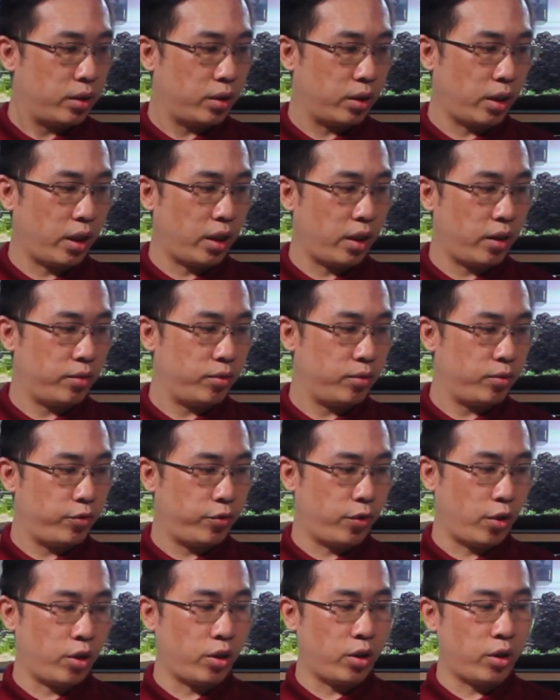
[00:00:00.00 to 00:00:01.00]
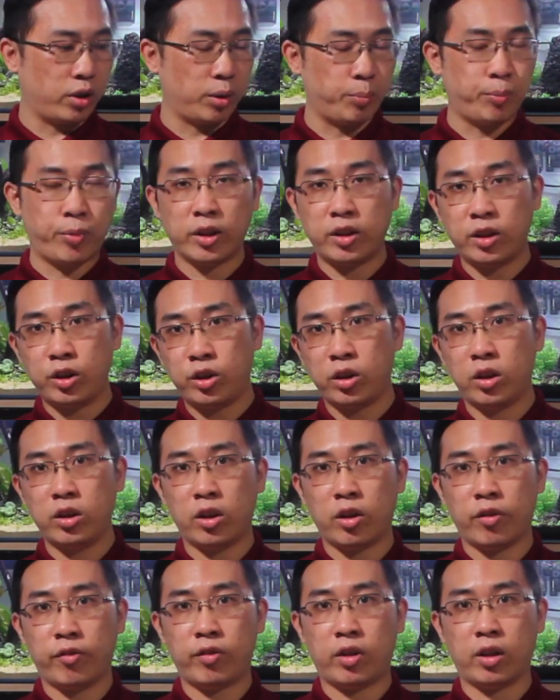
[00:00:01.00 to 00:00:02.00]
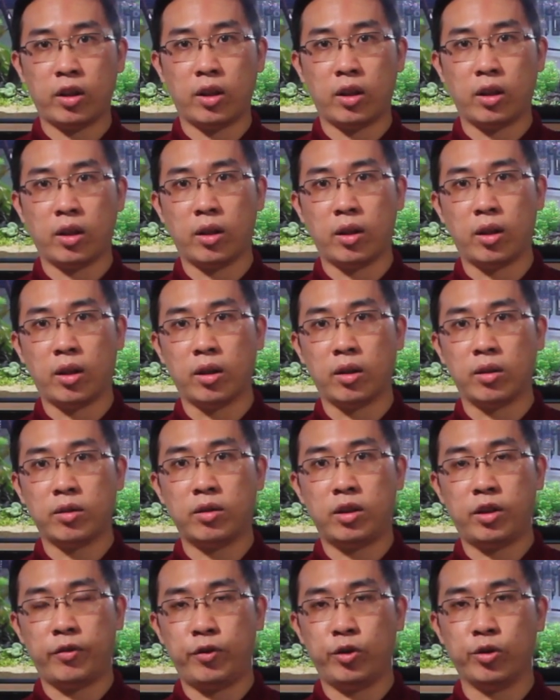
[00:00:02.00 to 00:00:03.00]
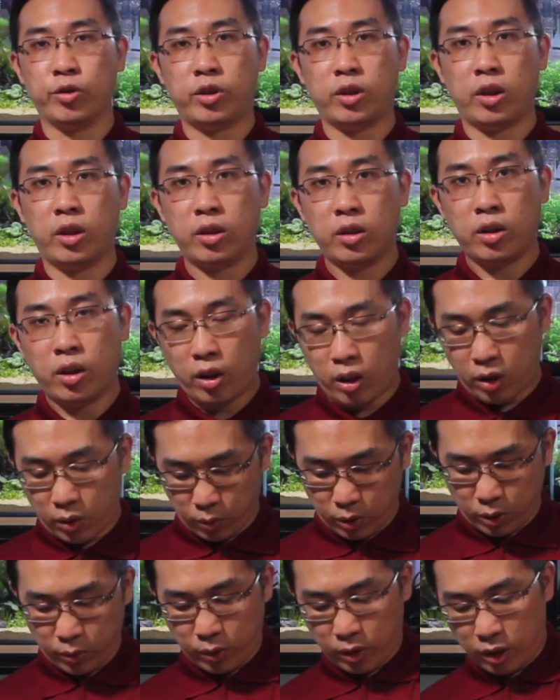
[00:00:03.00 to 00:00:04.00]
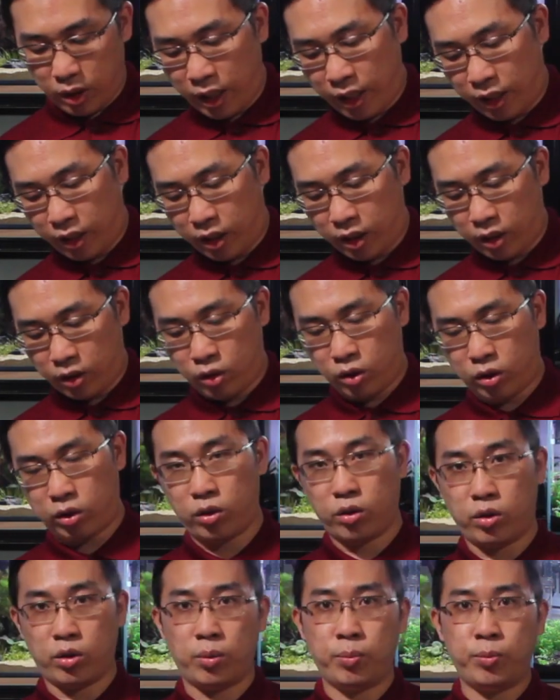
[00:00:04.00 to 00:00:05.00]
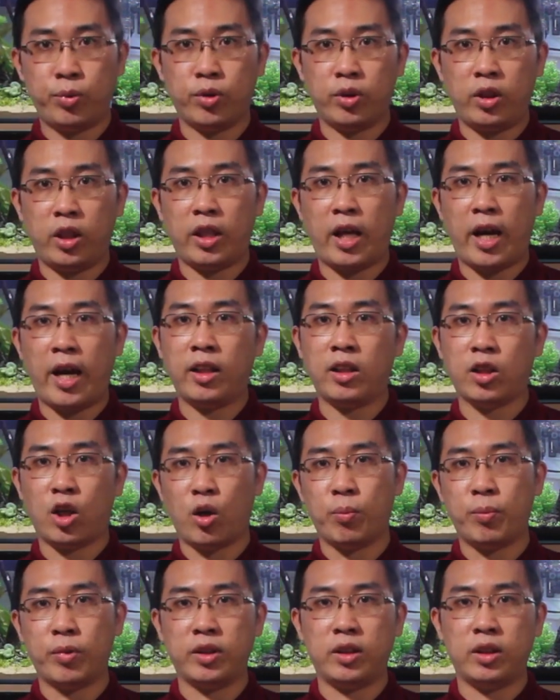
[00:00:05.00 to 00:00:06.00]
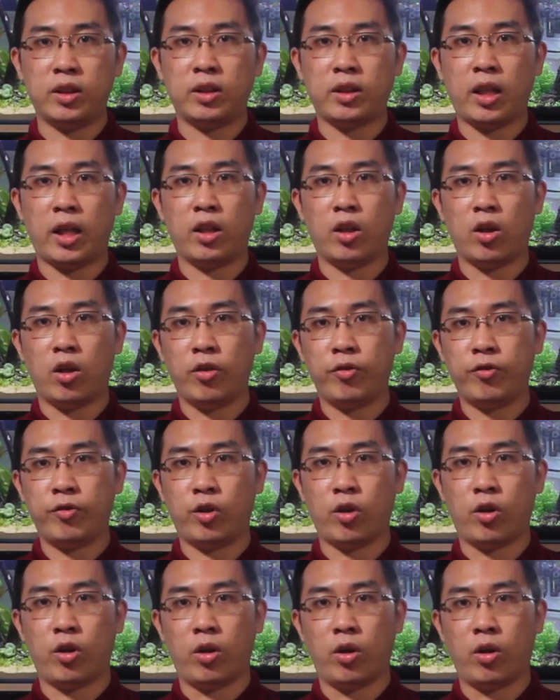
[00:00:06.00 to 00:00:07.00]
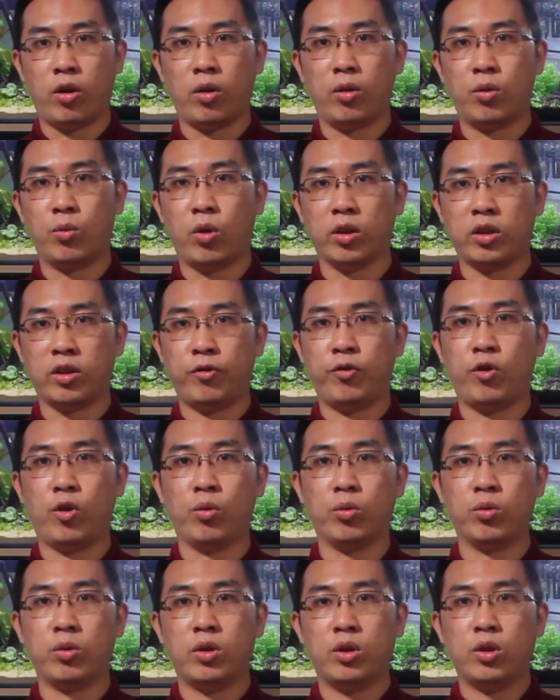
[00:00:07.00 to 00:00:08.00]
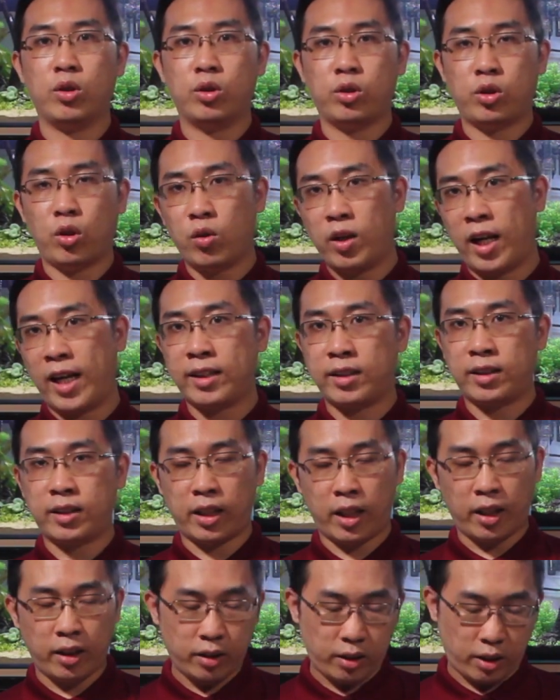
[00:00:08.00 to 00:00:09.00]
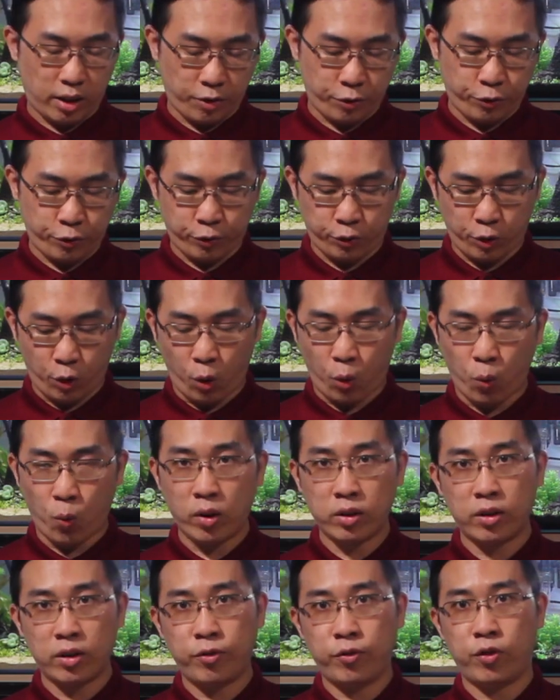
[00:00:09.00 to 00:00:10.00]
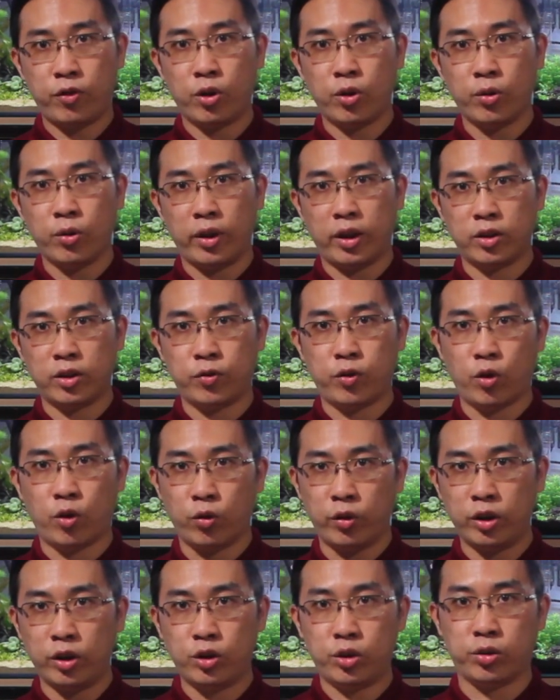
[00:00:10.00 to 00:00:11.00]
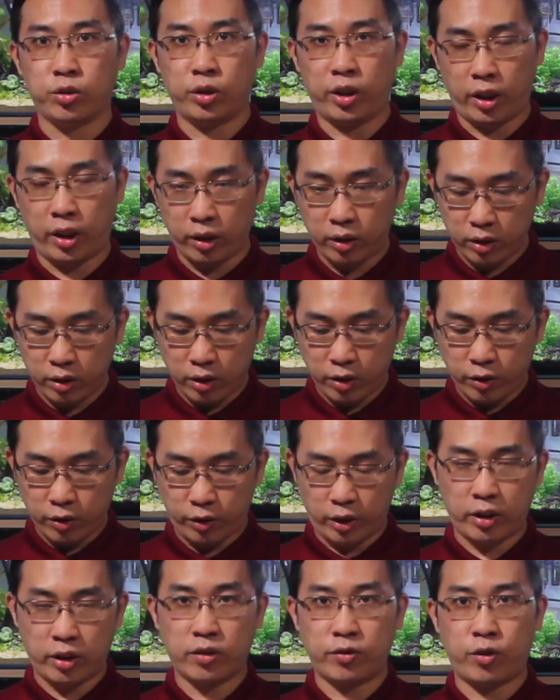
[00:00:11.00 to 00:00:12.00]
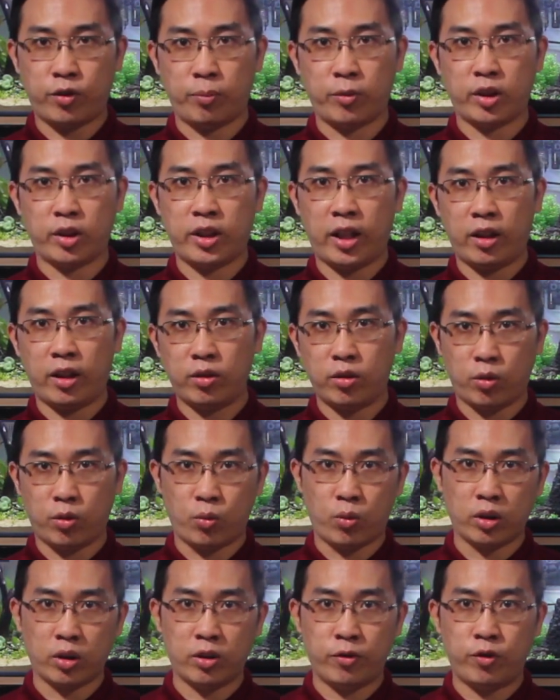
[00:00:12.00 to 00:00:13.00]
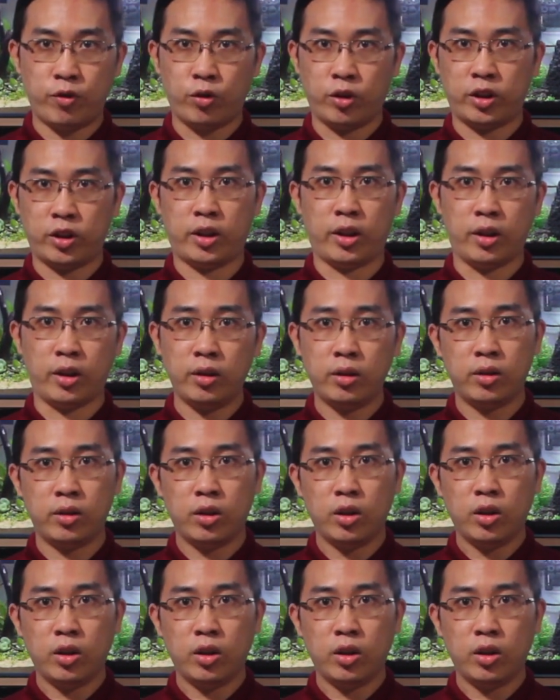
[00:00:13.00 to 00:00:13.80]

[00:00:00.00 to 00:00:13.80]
Then for the position of the diffuser, we will like it to put it at the opposite side of your water flow. So let's say if your water flow is flowing through here, from the tank, the water flow is here.